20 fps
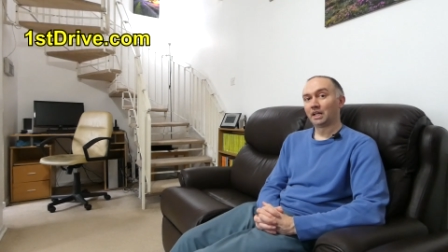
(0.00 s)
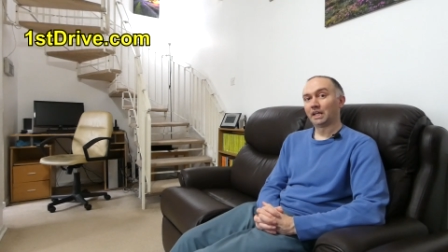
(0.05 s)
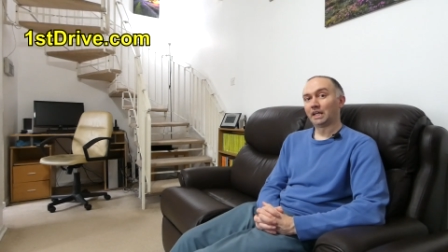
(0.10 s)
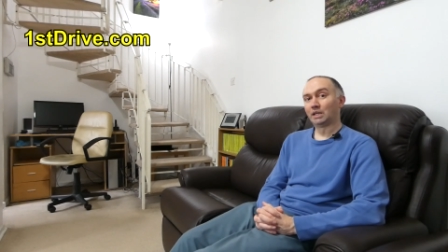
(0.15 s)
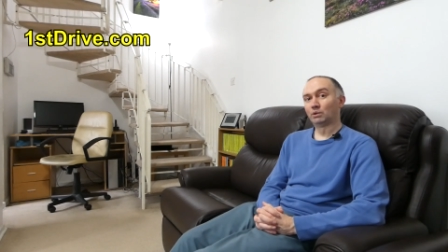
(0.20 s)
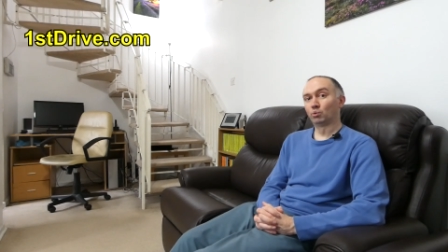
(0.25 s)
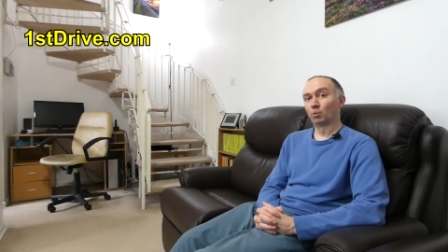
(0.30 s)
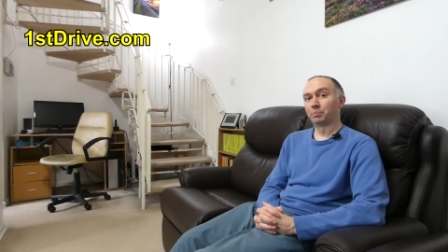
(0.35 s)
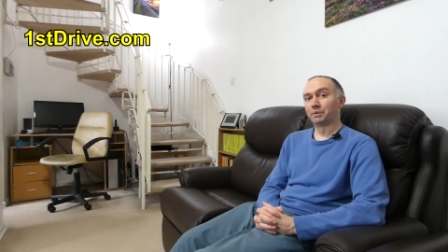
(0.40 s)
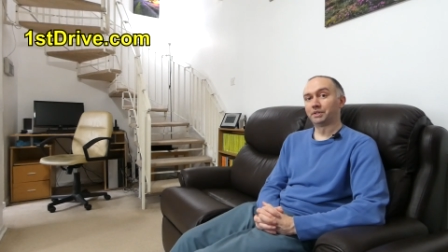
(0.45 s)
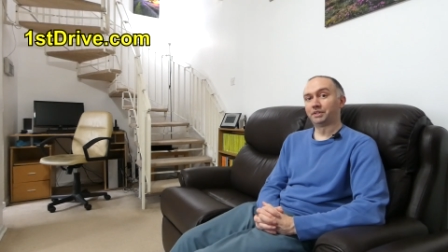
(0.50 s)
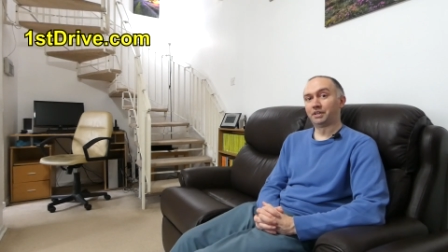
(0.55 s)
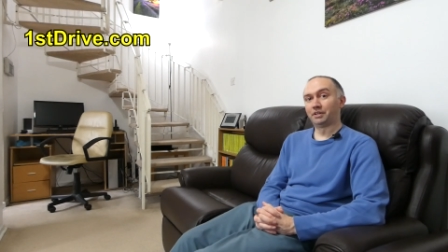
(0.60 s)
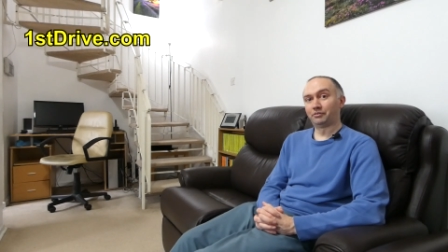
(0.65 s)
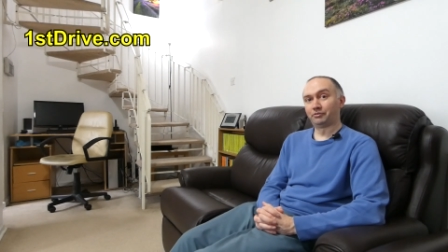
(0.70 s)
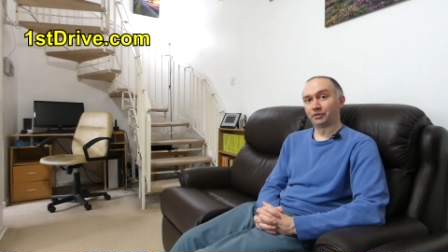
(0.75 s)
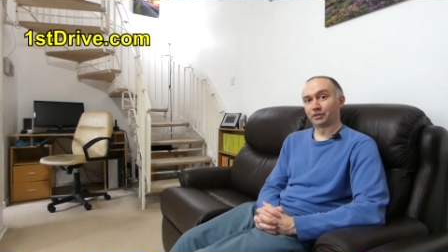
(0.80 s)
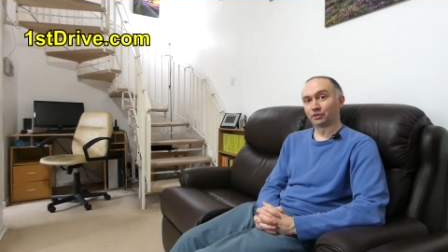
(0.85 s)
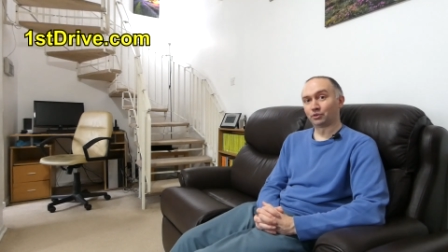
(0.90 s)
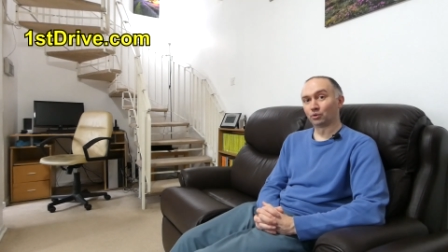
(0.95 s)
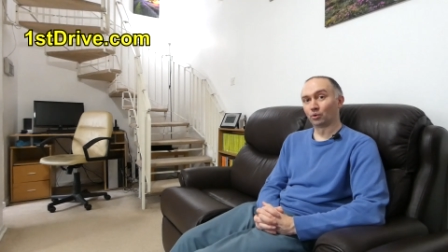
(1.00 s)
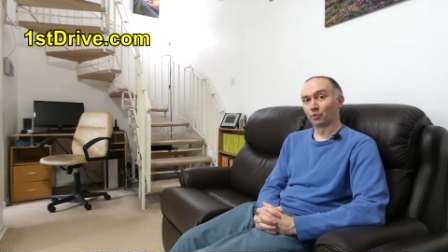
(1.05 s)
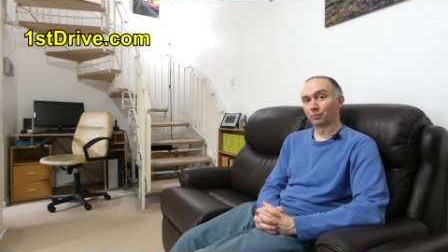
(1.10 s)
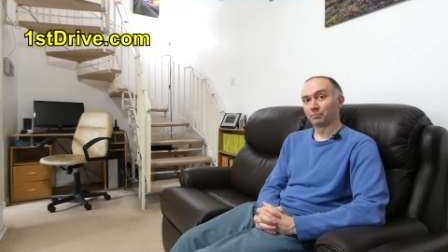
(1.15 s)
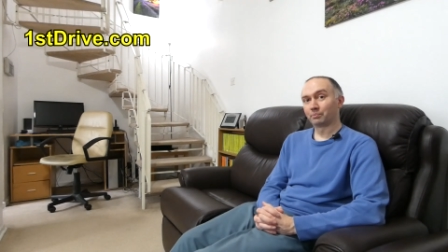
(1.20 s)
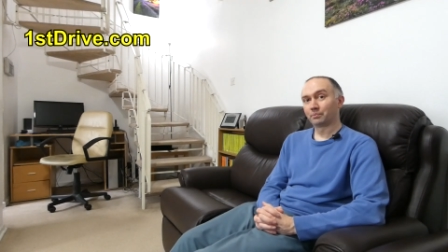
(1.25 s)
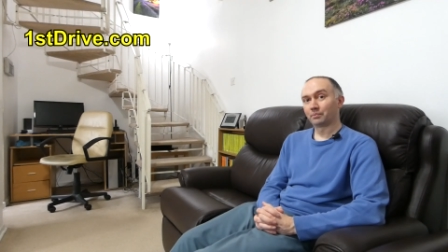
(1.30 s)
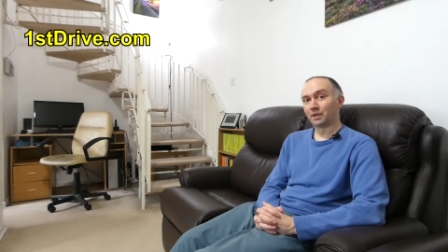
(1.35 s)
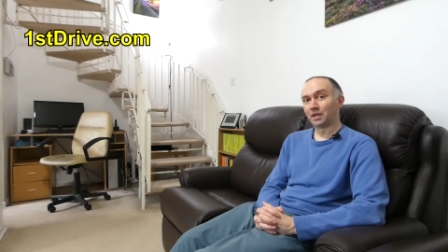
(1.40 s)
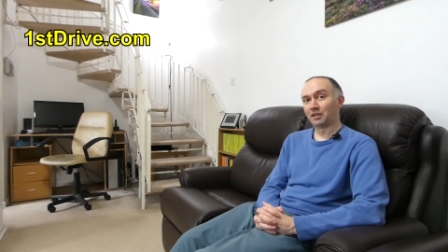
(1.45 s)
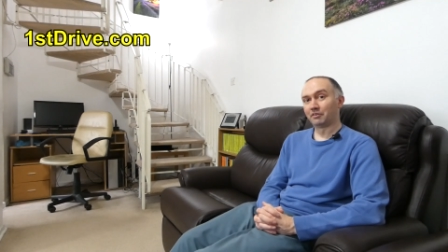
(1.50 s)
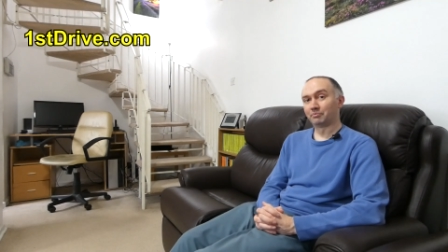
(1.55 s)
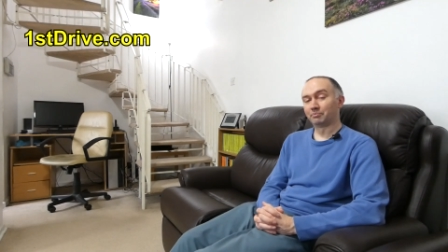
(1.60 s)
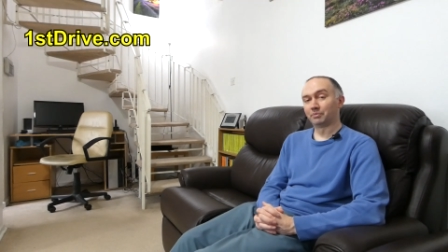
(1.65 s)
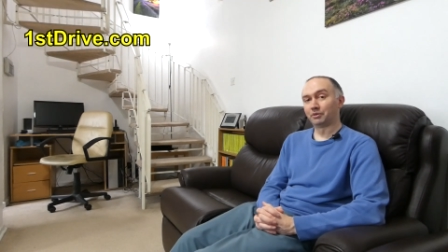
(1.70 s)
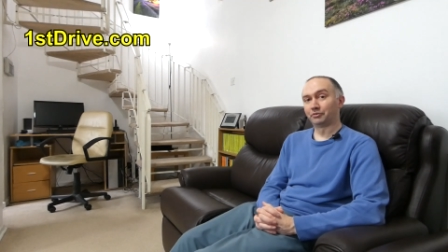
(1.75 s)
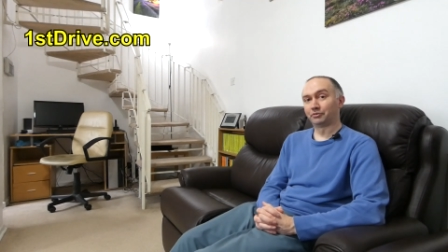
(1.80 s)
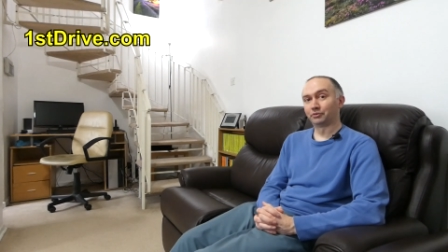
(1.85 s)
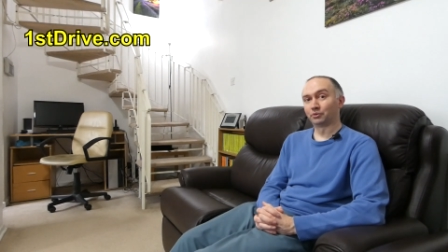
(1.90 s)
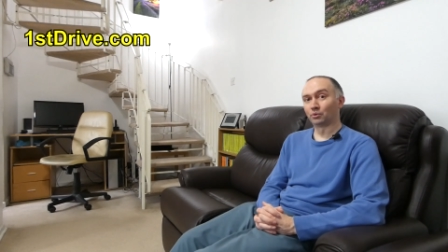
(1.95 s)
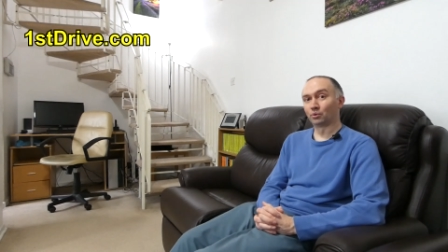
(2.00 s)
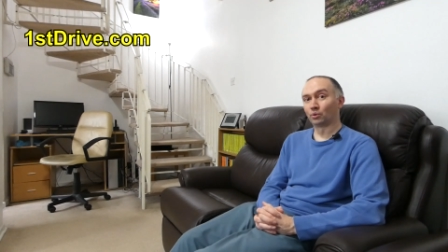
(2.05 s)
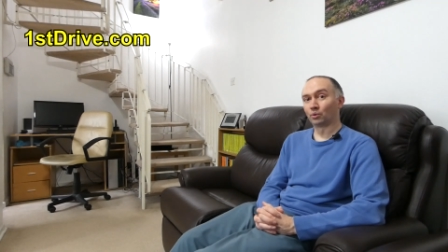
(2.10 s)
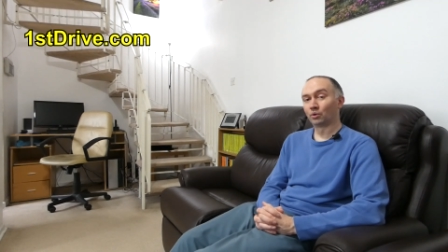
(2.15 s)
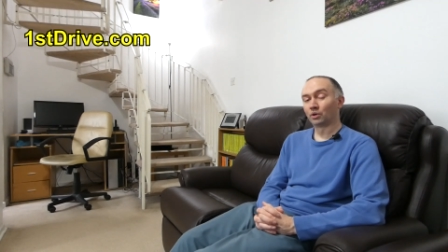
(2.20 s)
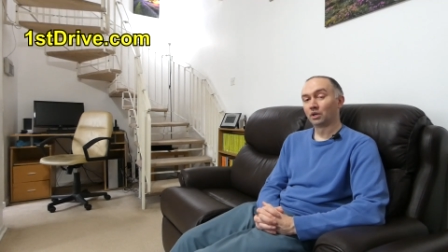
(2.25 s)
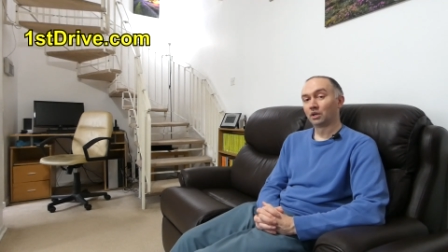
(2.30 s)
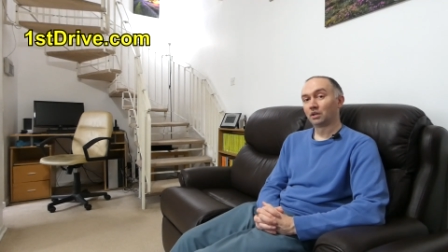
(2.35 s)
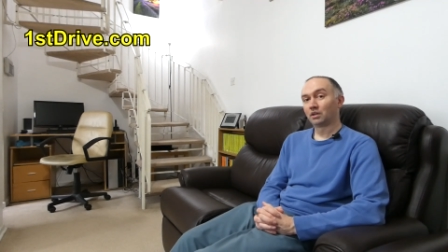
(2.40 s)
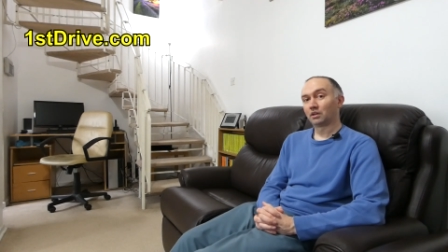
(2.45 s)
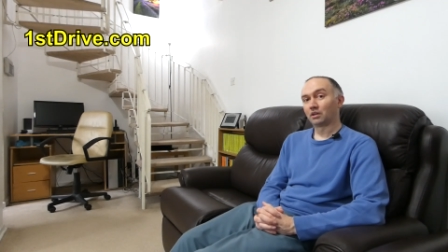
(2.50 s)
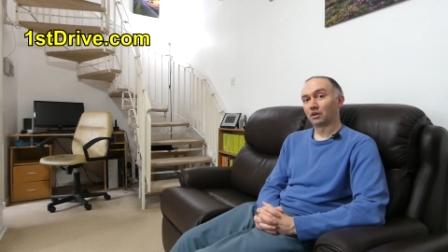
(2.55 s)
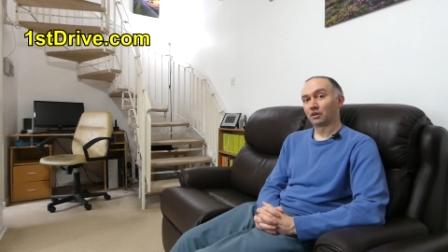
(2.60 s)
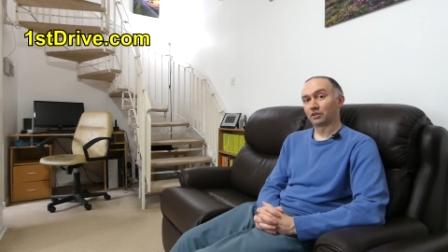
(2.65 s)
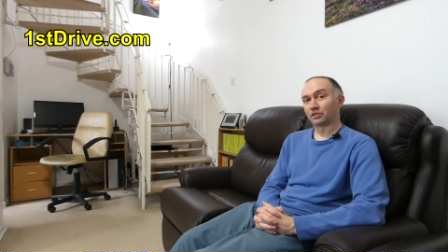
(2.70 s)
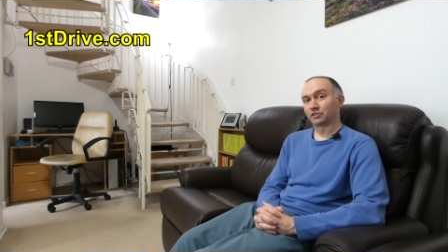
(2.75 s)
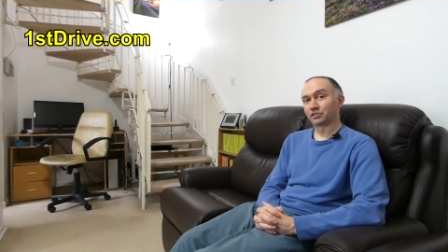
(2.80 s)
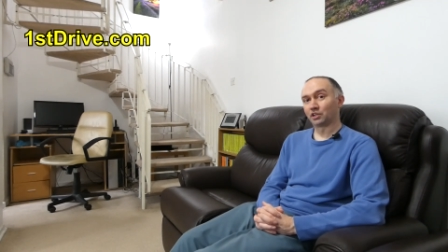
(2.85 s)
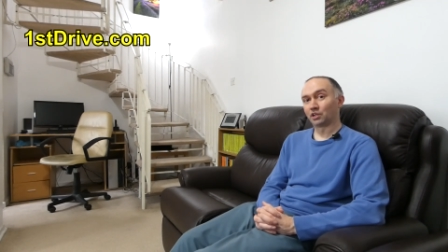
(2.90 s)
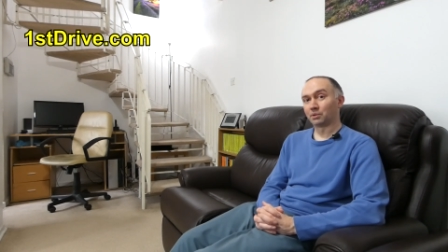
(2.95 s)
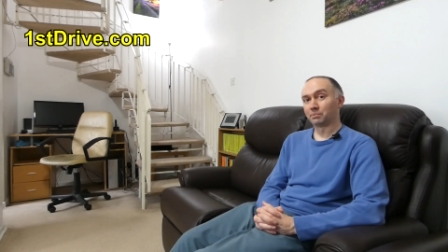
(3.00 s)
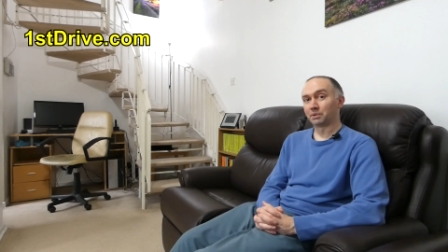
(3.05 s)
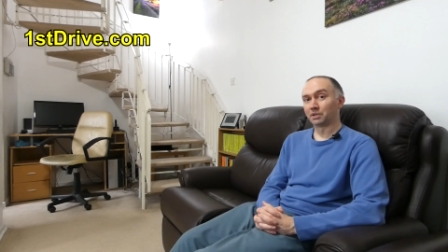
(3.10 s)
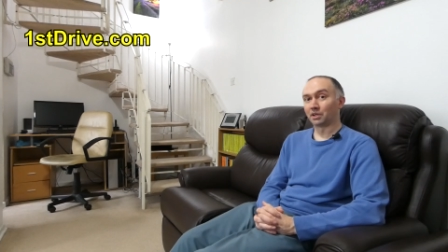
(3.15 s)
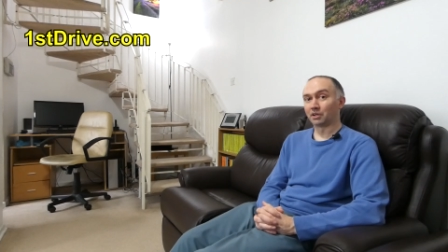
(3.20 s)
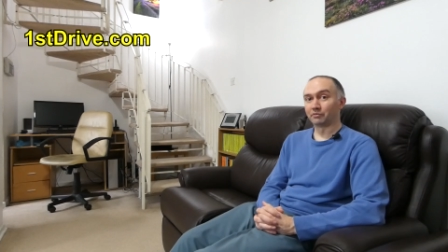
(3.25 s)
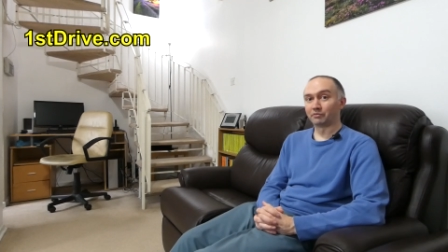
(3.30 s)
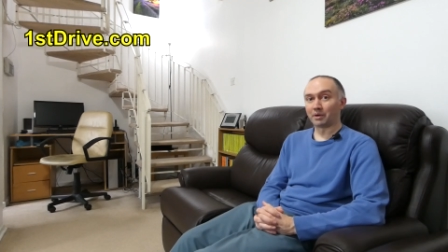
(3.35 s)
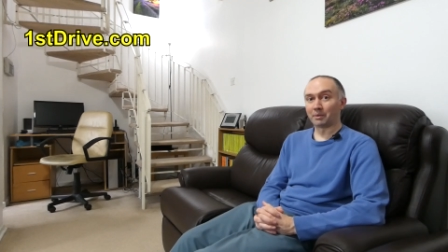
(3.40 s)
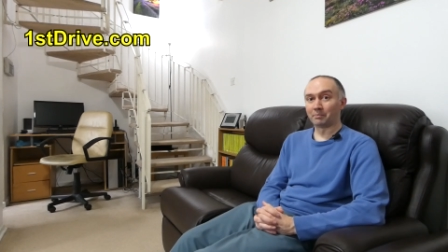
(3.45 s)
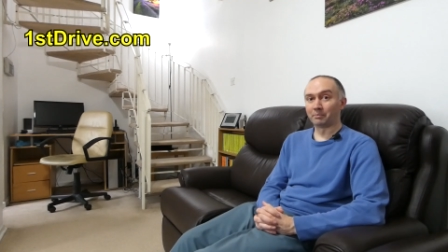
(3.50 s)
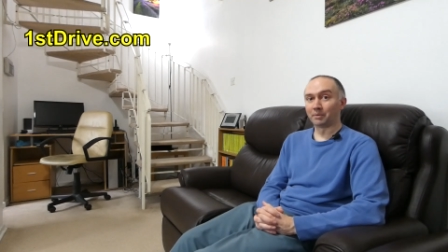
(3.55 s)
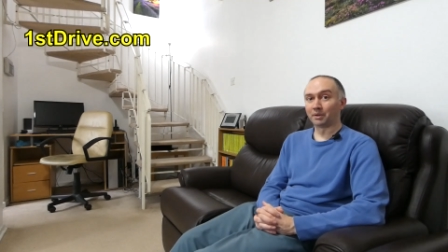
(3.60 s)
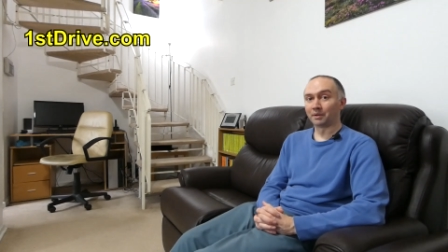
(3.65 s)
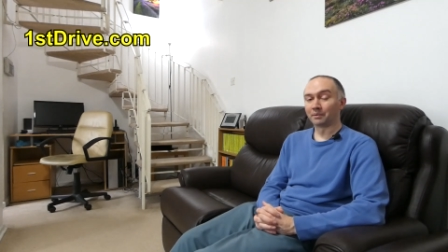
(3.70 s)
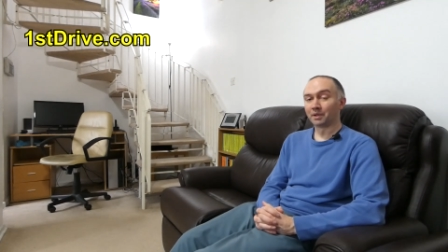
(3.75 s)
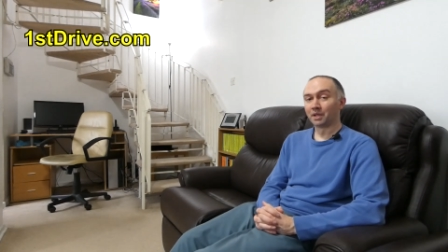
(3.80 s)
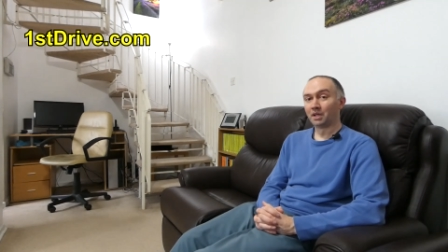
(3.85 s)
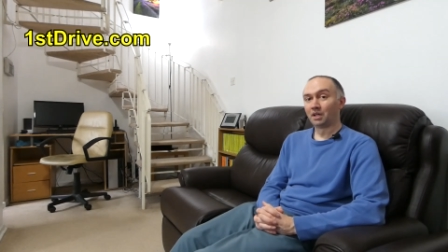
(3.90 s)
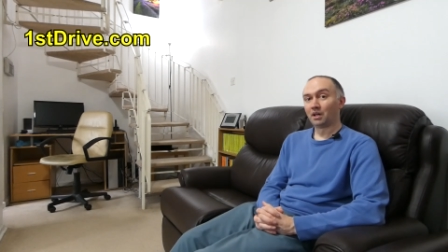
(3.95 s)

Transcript: It will be difficult even before October, November.